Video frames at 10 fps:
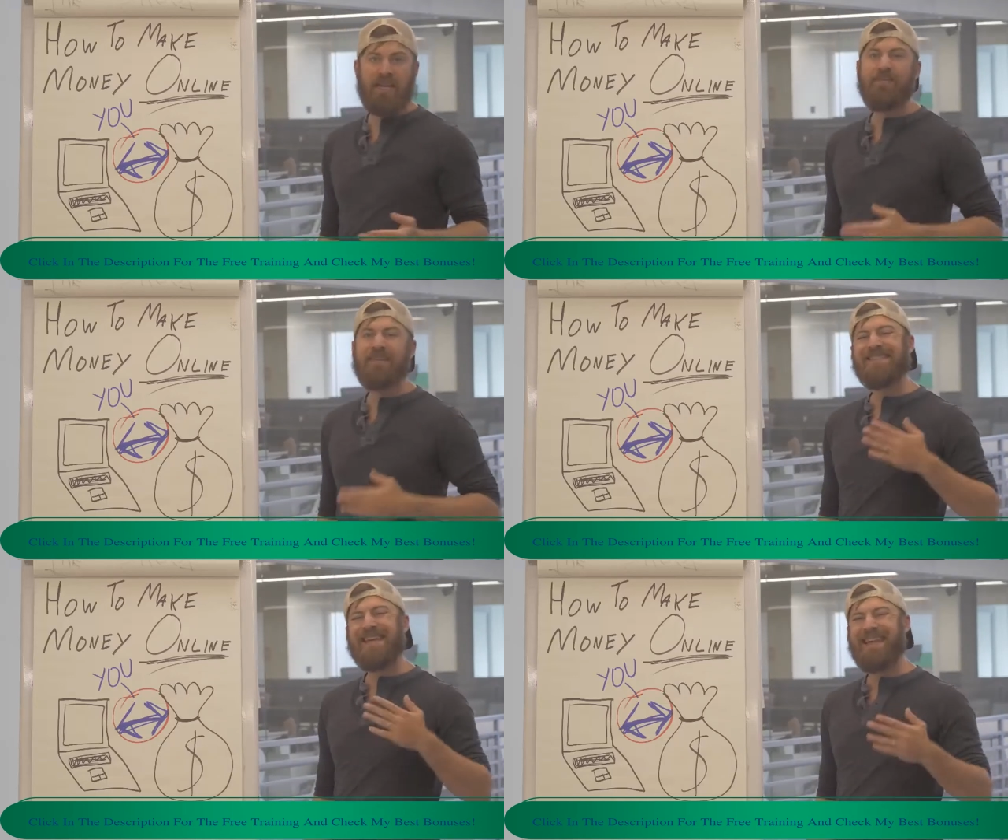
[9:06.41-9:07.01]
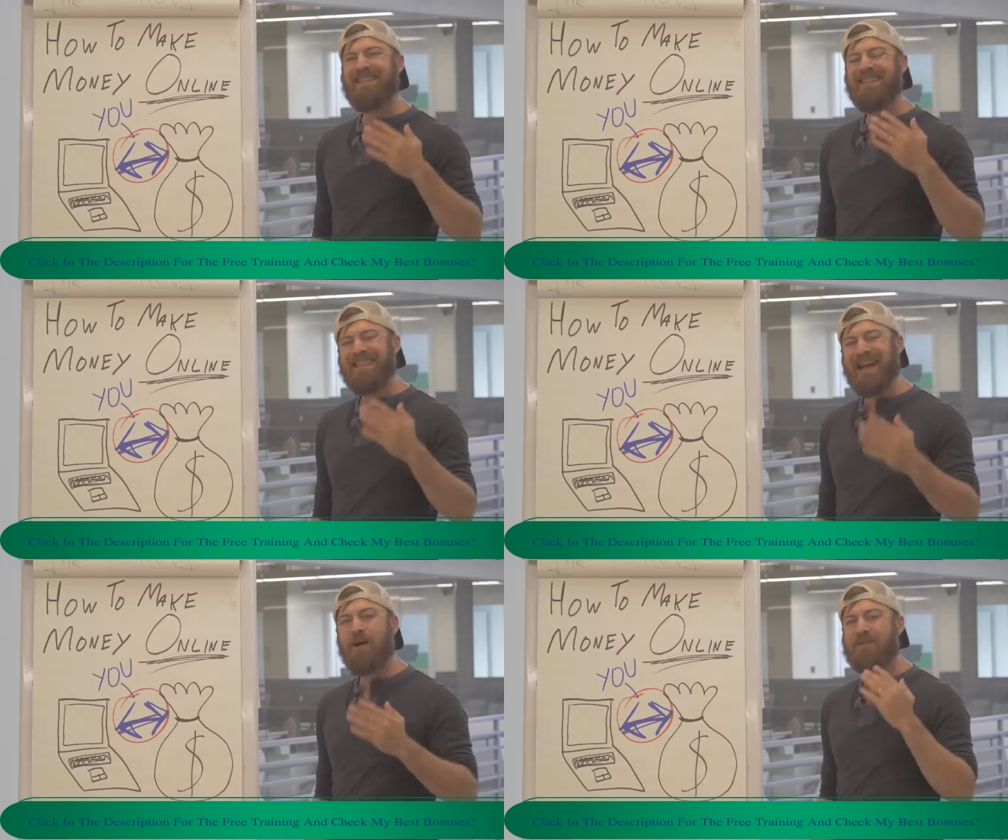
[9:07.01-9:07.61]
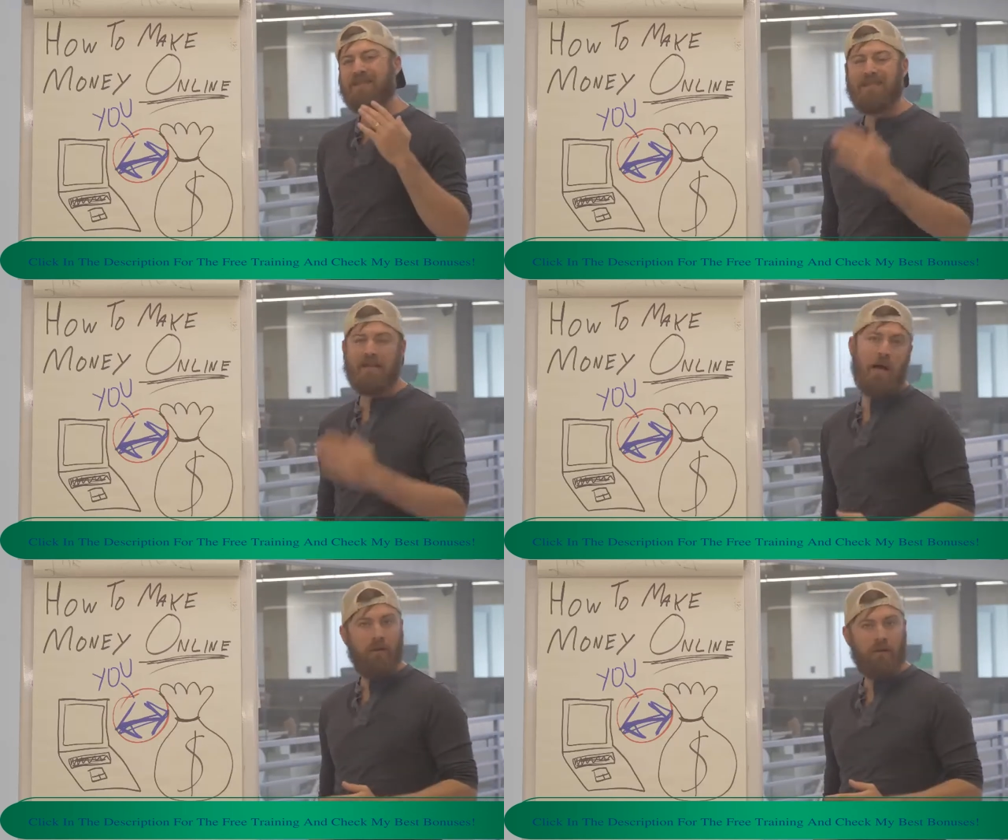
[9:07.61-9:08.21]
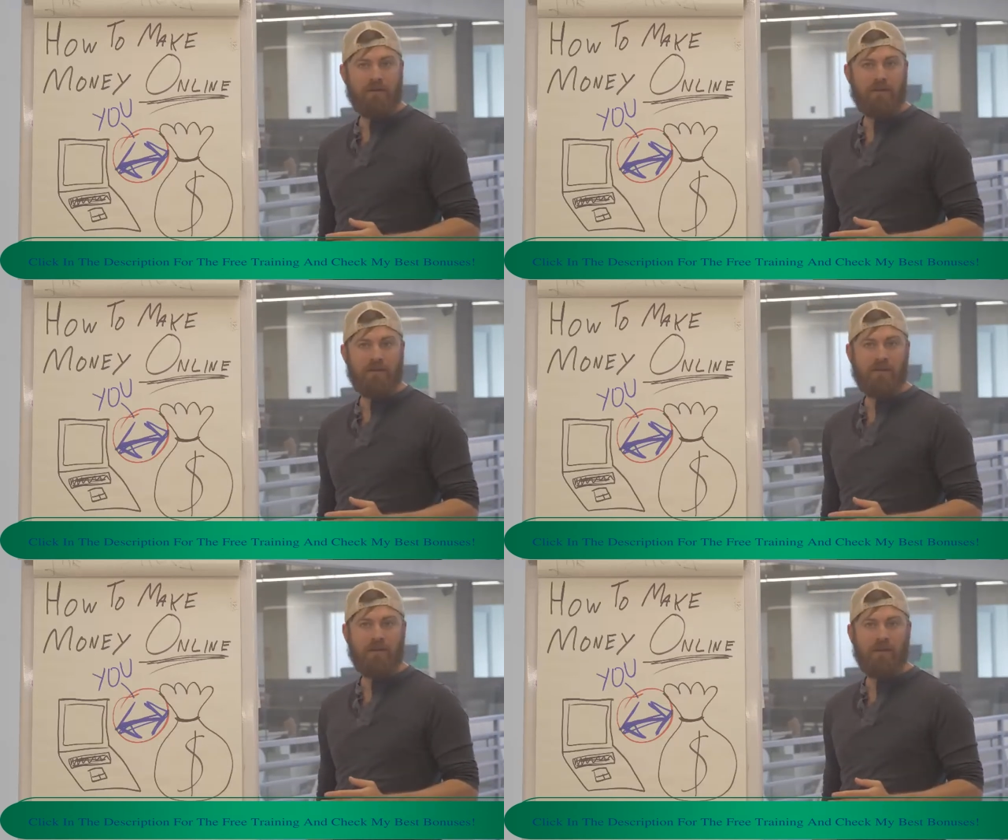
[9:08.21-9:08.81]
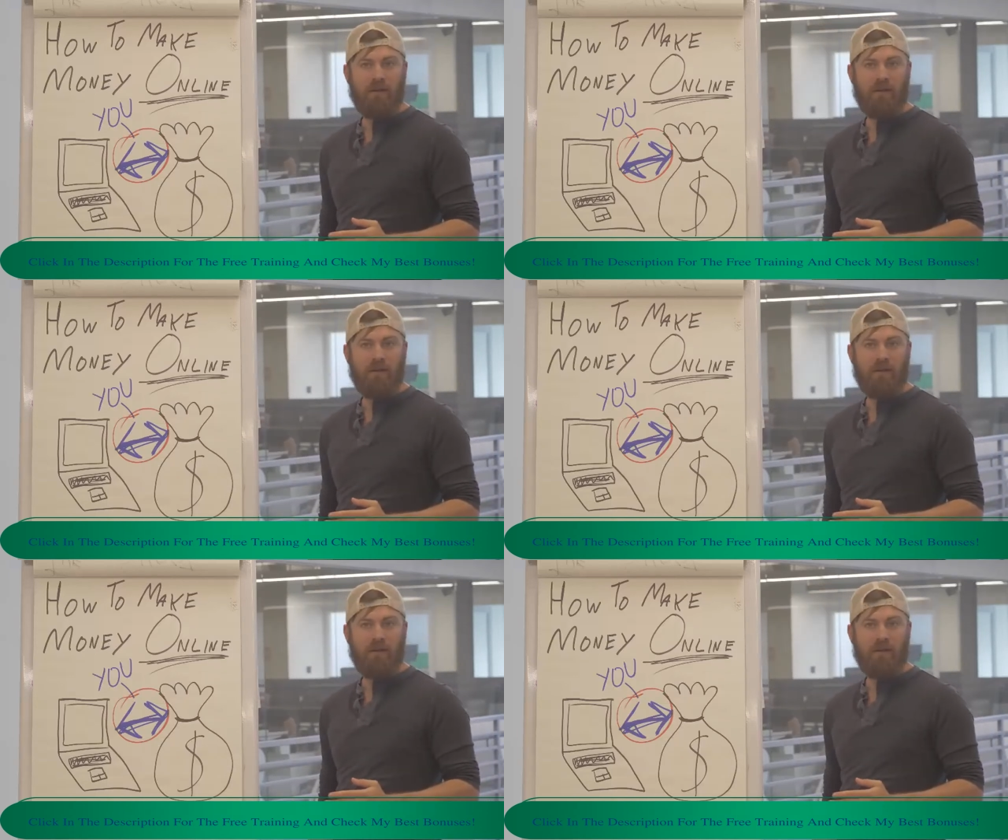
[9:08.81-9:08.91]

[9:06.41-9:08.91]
even $10,000